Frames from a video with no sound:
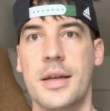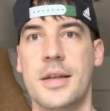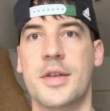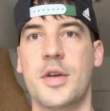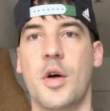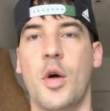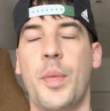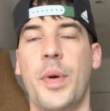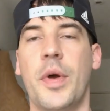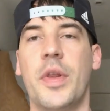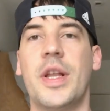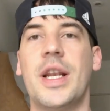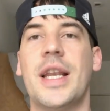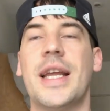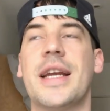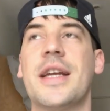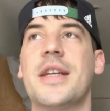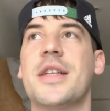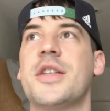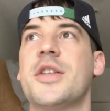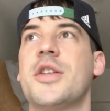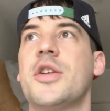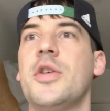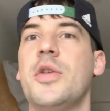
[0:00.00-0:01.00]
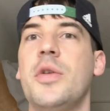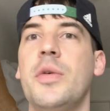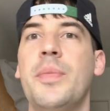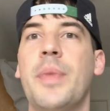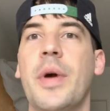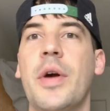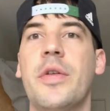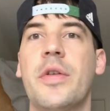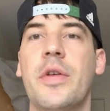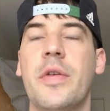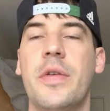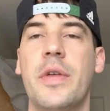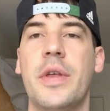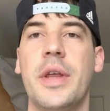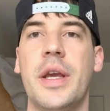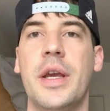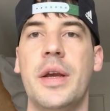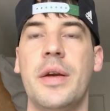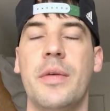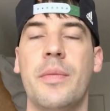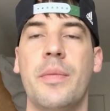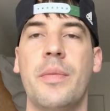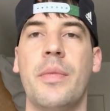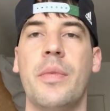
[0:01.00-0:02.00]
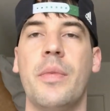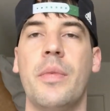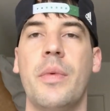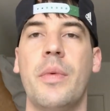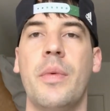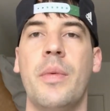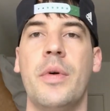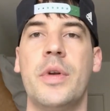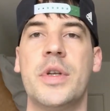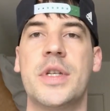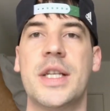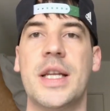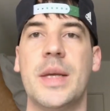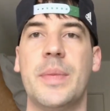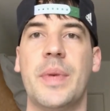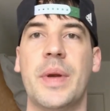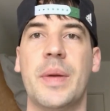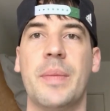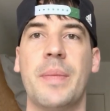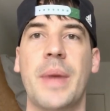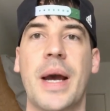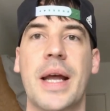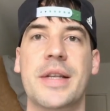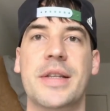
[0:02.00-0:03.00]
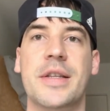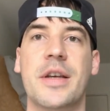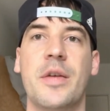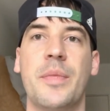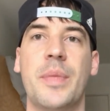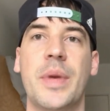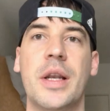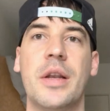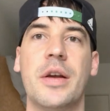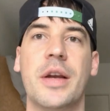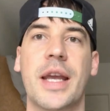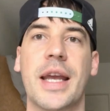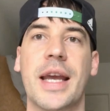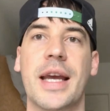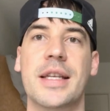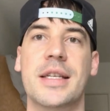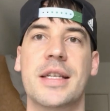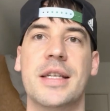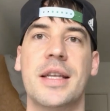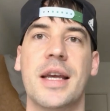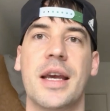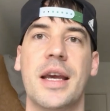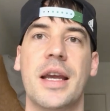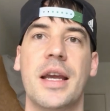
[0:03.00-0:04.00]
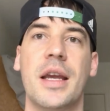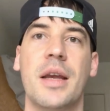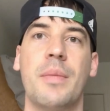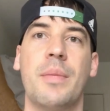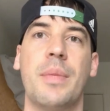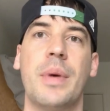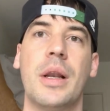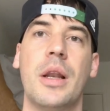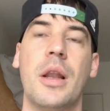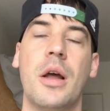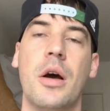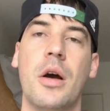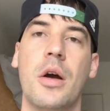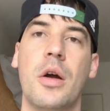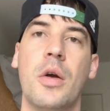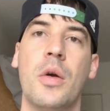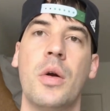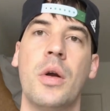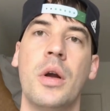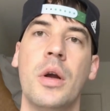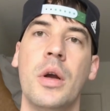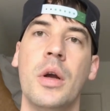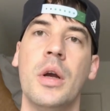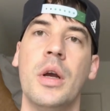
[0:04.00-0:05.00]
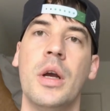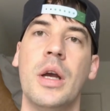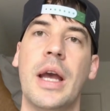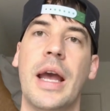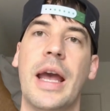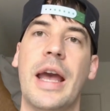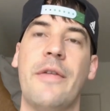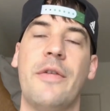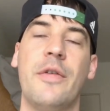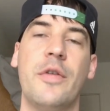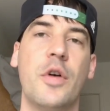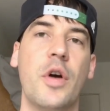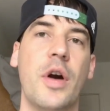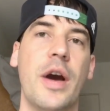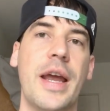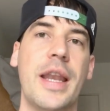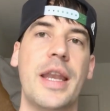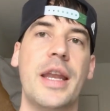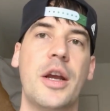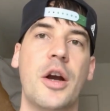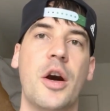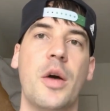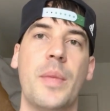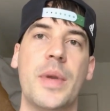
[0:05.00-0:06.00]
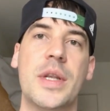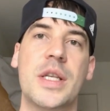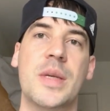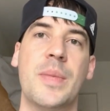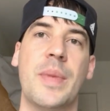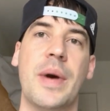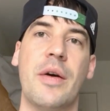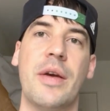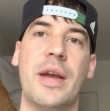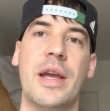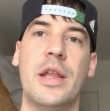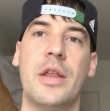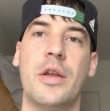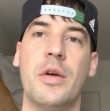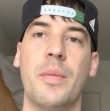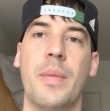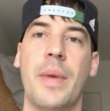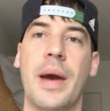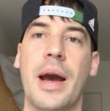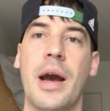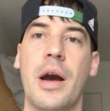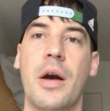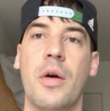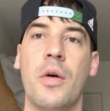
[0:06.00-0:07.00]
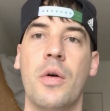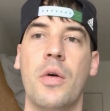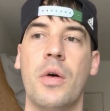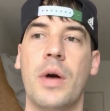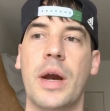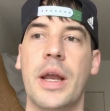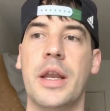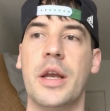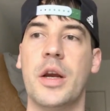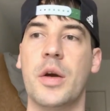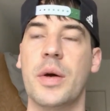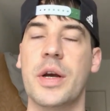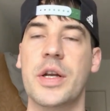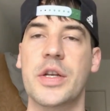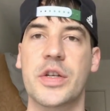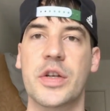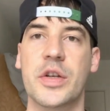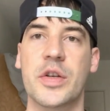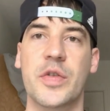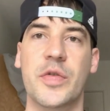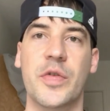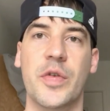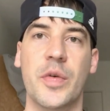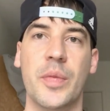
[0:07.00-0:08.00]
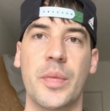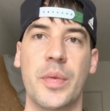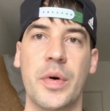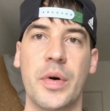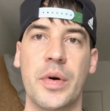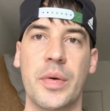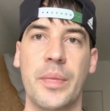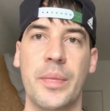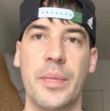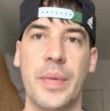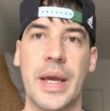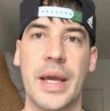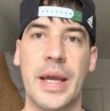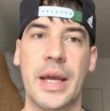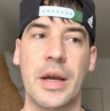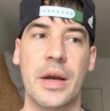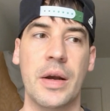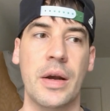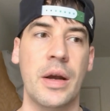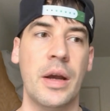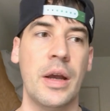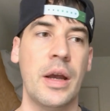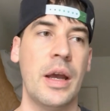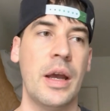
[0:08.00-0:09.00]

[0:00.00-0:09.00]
So I'll put the links to both of the sleeping mats that I've been looking at today below. If you've got any comments about either mat or any questions for me,